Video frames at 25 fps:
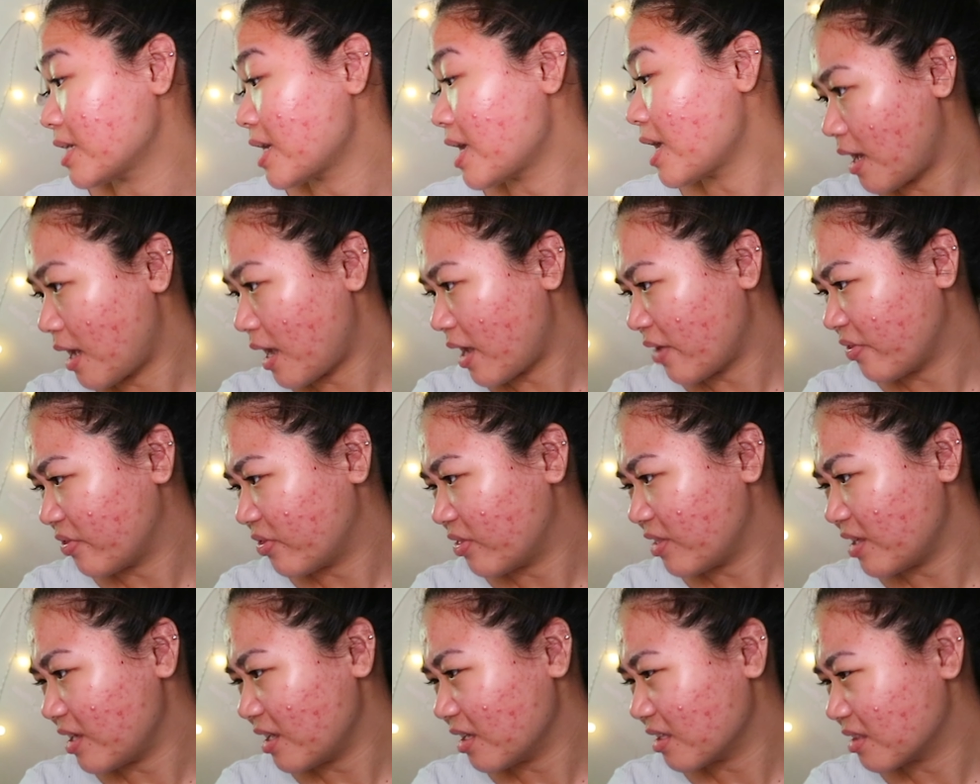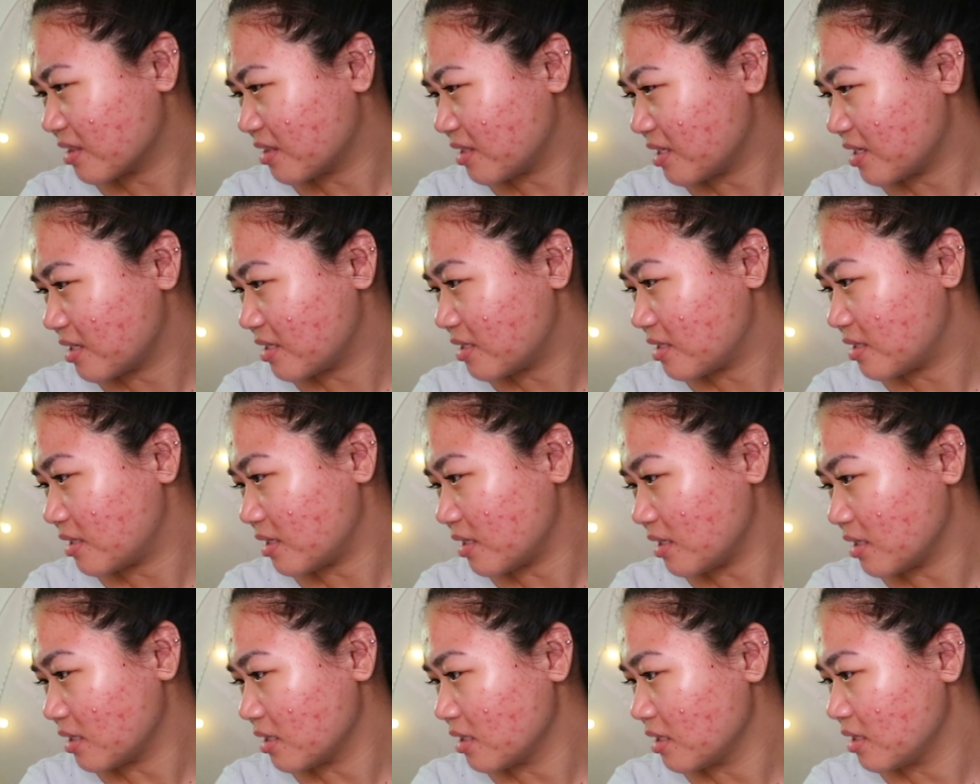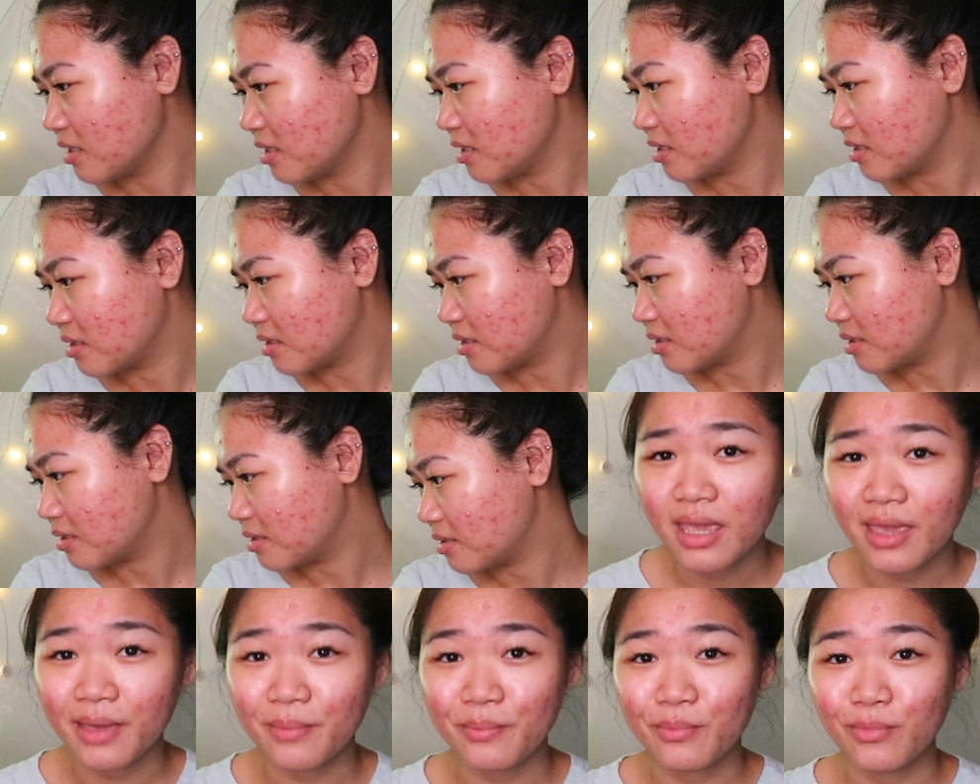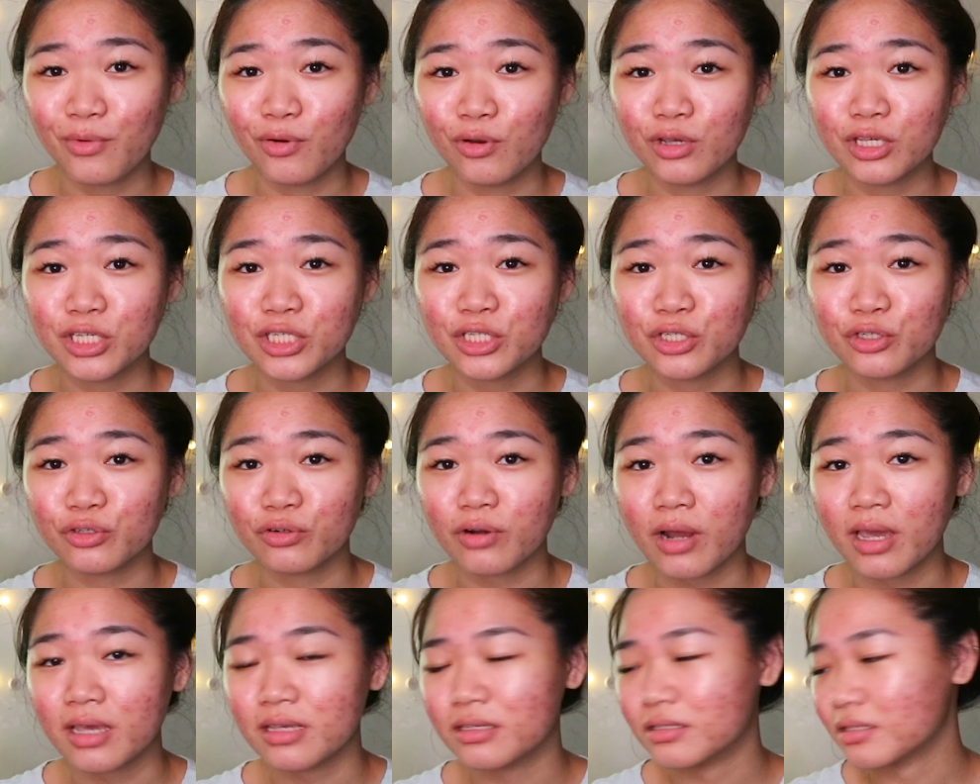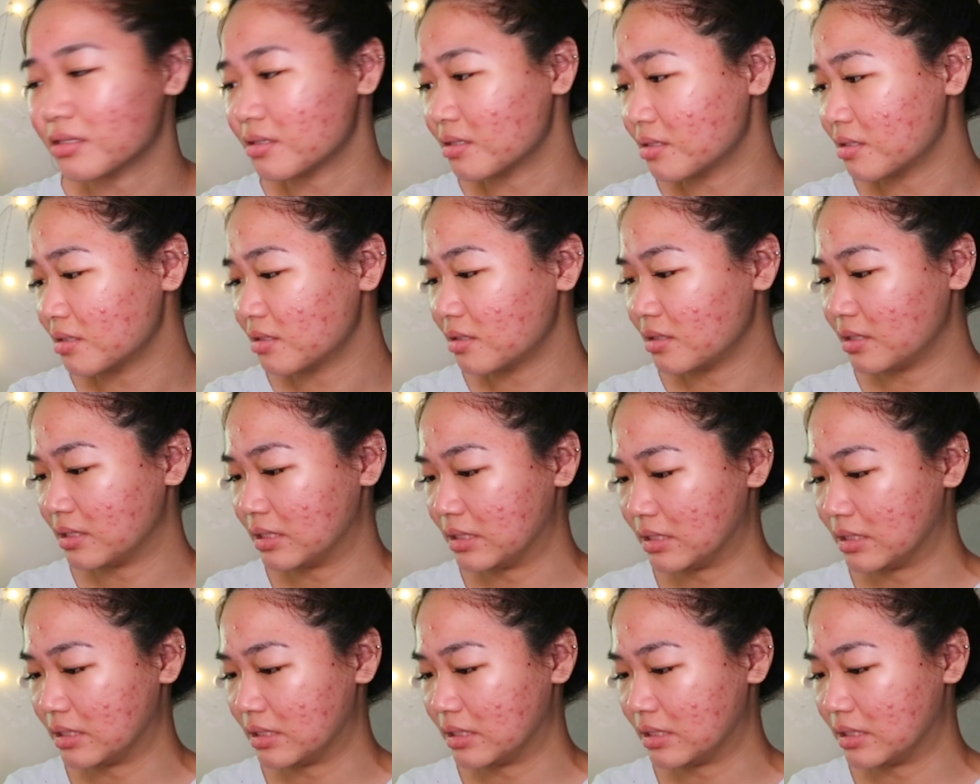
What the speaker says: I think this is a moisturizer.